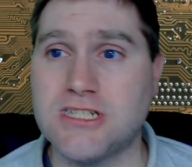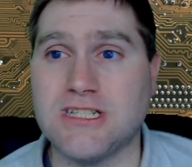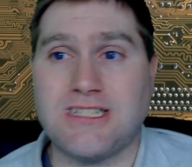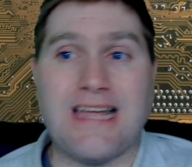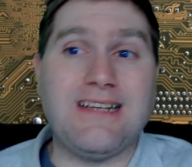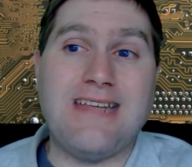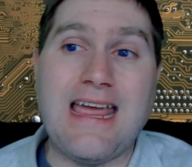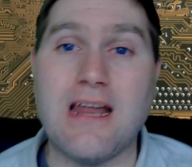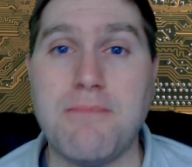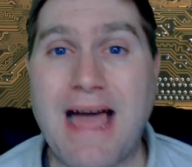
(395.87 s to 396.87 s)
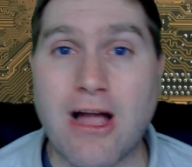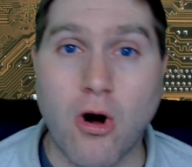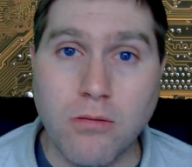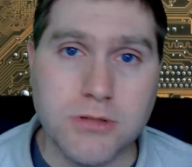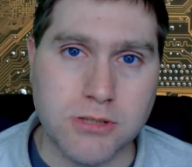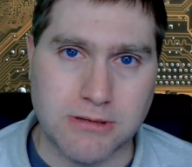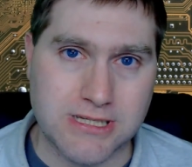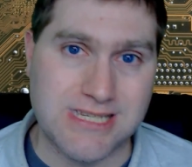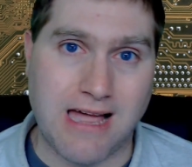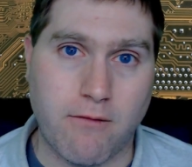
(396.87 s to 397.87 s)
to send data back home to
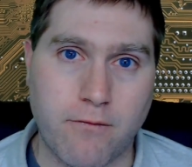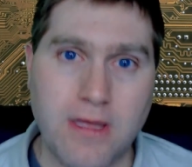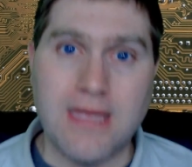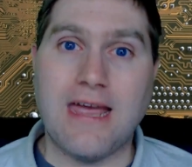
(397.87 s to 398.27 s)
itself.